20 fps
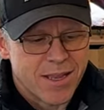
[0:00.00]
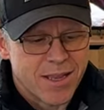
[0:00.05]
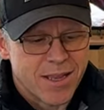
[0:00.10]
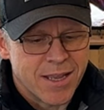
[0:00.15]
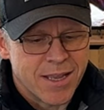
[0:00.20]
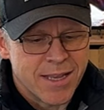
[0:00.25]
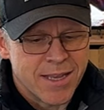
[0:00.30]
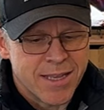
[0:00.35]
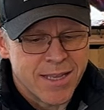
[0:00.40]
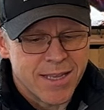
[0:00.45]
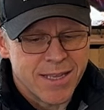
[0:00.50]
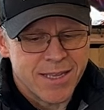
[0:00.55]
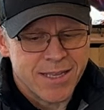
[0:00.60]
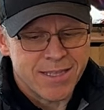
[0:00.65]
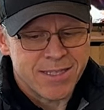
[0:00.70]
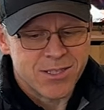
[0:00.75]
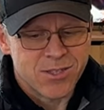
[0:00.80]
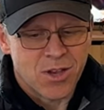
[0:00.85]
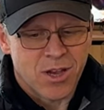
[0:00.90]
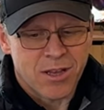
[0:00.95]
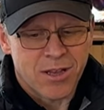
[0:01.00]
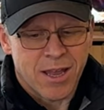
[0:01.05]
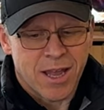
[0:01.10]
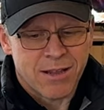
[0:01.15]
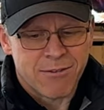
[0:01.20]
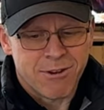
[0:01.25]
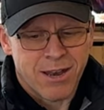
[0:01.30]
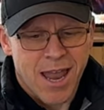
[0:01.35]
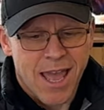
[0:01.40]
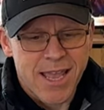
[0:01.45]
I
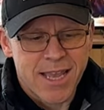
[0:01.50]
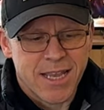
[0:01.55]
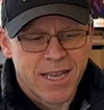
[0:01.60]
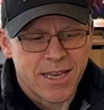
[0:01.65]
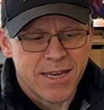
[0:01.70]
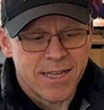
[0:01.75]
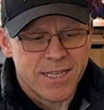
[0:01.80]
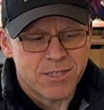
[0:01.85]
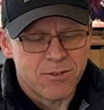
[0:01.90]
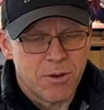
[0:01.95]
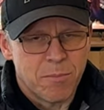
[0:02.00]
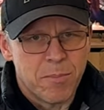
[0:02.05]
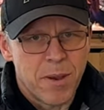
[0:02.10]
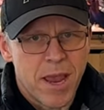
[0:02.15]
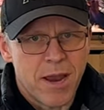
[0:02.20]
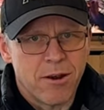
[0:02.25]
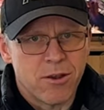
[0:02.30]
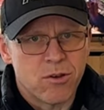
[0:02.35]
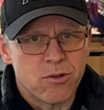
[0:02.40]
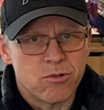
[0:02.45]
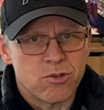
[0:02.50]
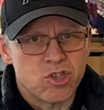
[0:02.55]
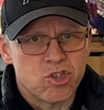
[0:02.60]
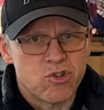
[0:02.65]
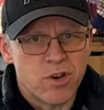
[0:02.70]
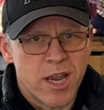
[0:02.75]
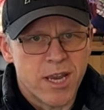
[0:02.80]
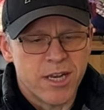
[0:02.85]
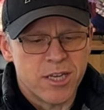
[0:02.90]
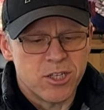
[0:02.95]
liken it to a pair of good
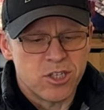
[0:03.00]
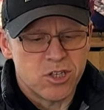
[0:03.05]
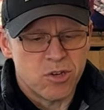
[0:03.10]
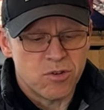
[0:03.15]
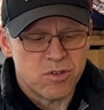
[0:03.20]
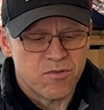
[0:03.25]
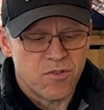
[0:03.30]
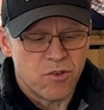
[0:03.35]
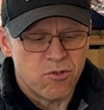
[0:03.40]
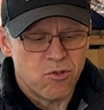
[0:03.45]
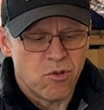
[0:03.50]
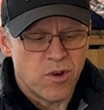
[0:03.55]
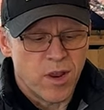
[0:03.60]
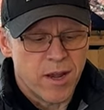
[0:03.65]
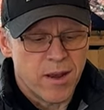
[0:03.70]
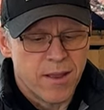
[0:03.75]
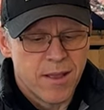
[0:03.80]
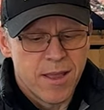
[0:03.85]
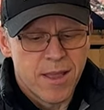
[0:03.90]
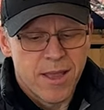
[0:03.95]
training shoes for running.